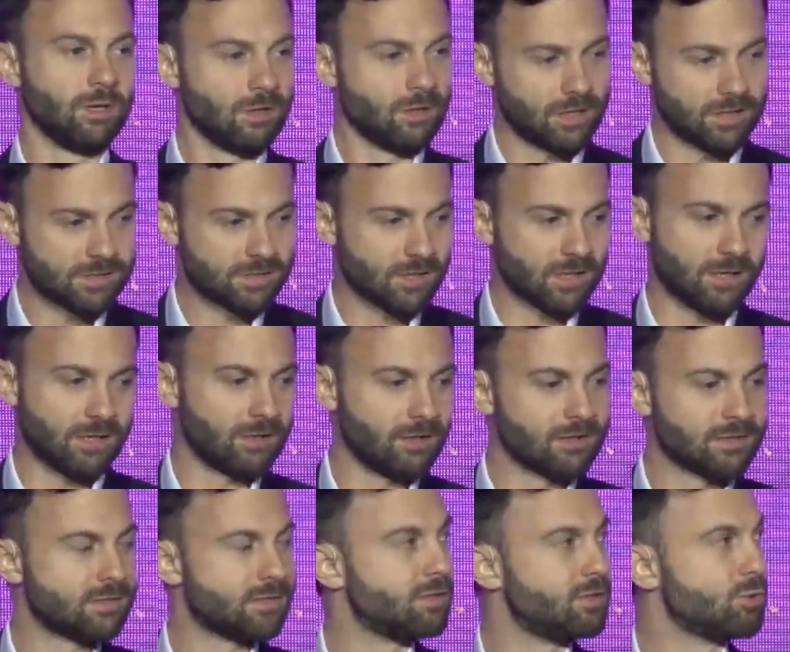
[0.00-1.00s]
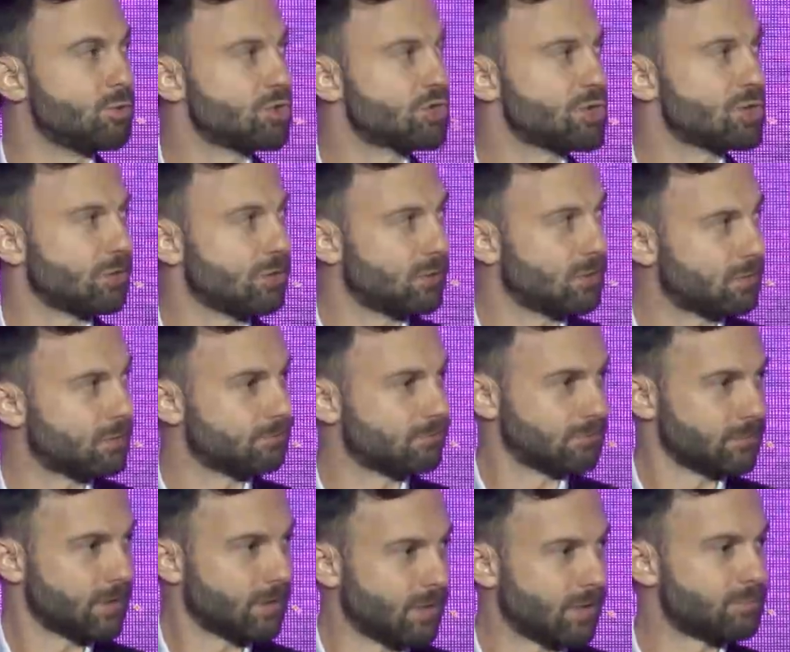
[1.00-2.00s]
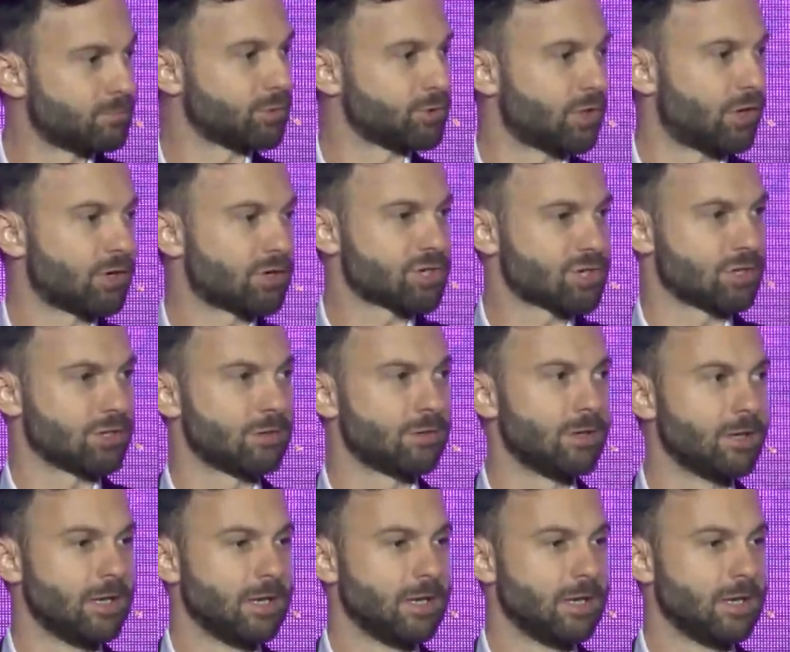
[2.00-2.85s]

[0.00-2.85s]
let's say, institutional production,